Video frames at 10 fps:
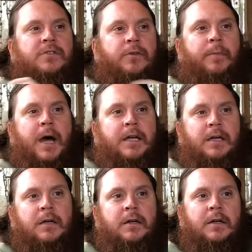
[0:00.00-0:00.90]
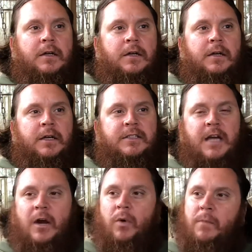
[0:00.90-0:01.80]
on the back end is
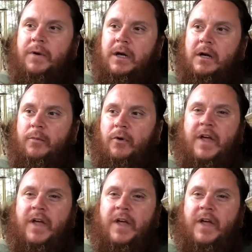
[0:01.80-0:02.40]
kind of what I'm picking up on.